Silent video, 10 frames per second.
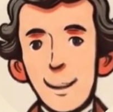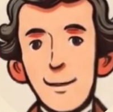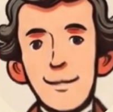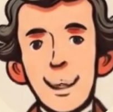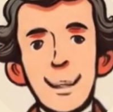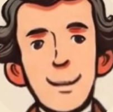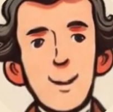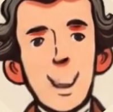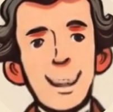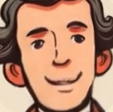provided
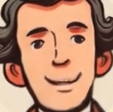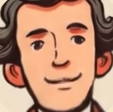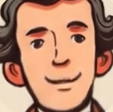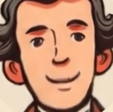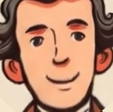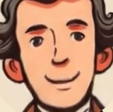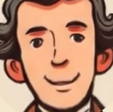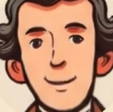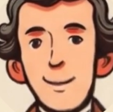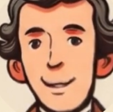wise
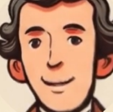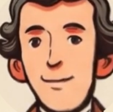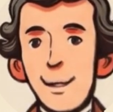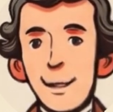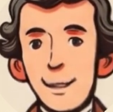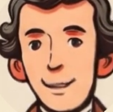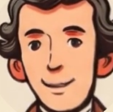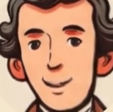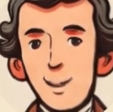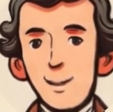individuals with complete
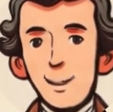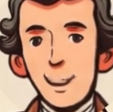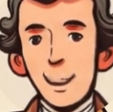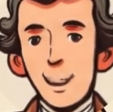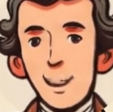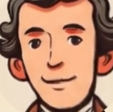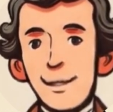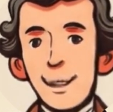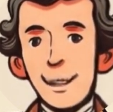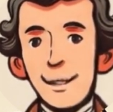control over
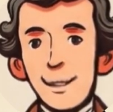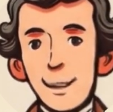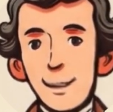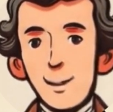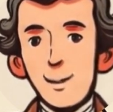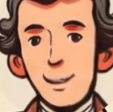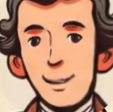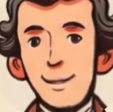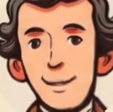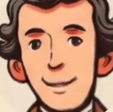their internal
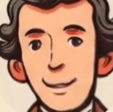world.